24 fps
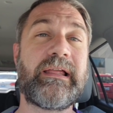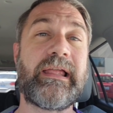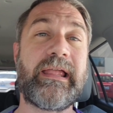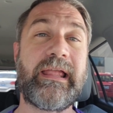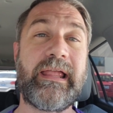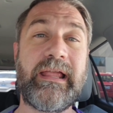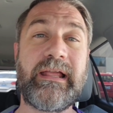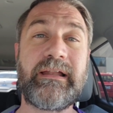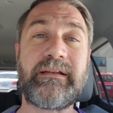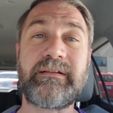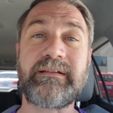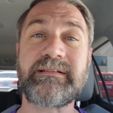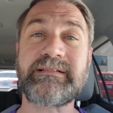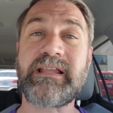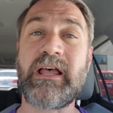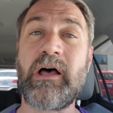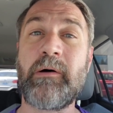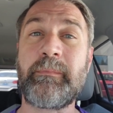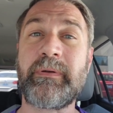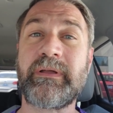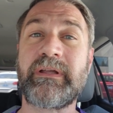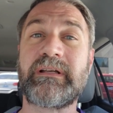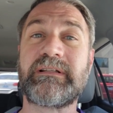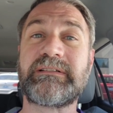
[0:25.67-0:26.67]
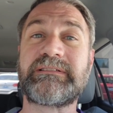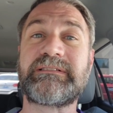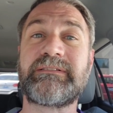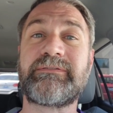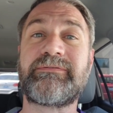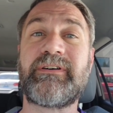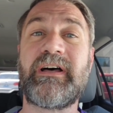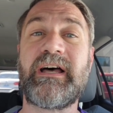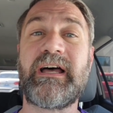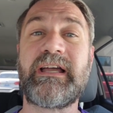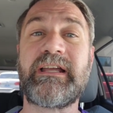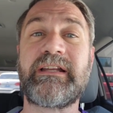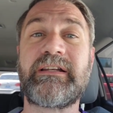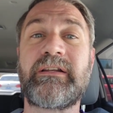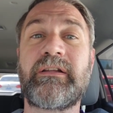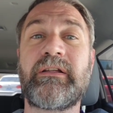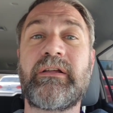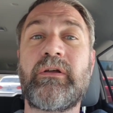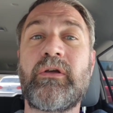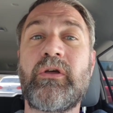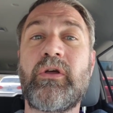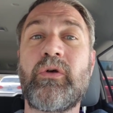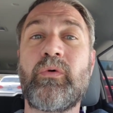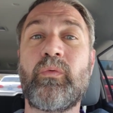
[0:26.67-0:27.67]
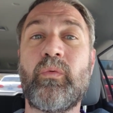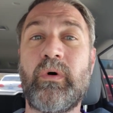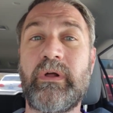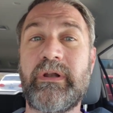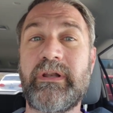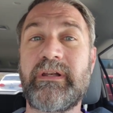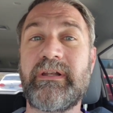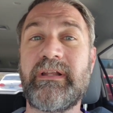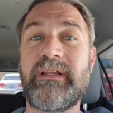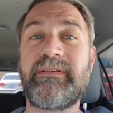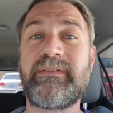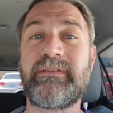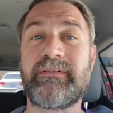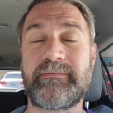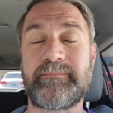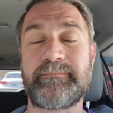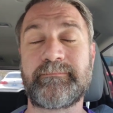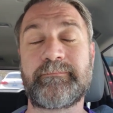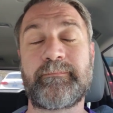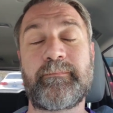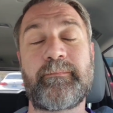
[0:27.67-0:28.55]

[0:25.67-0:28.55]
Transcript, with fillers: and it's helping us define what it isn't.